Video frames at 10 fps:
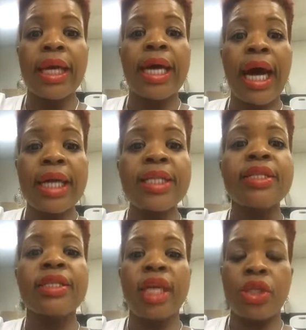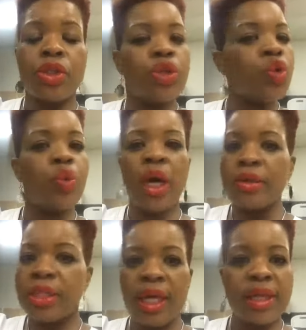God can say to you, "Well
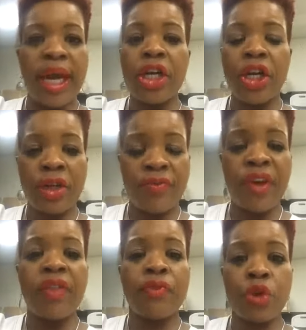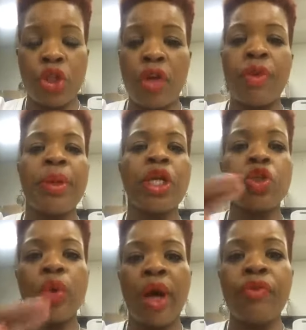done, thy good and faithful servant," because
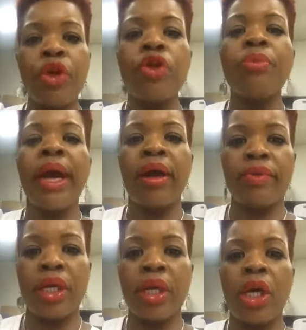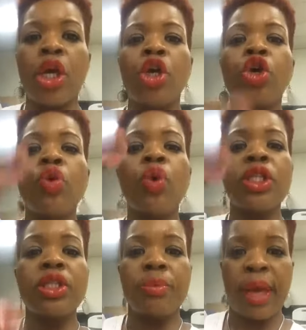whoever you marry, you
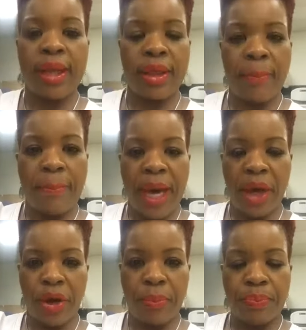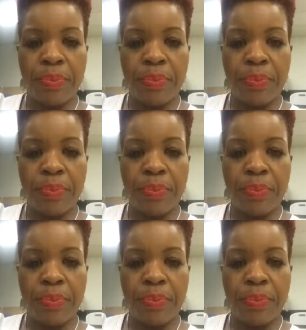want to make them better.